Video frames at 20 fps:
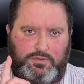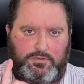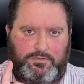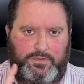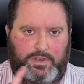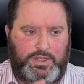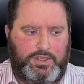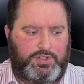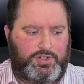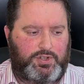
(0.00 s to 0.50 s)

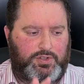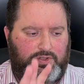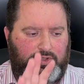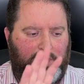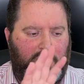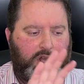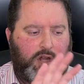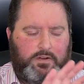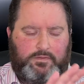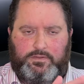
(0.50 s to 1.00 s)
features
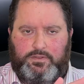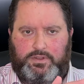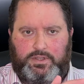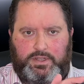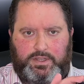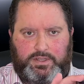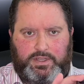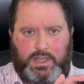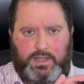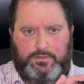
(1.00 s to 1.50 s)
for
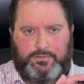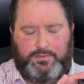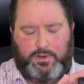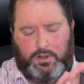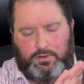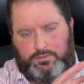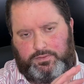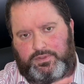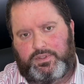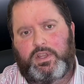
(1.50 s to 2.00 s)
these
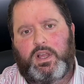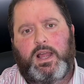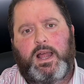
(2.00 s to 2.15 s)
headphones,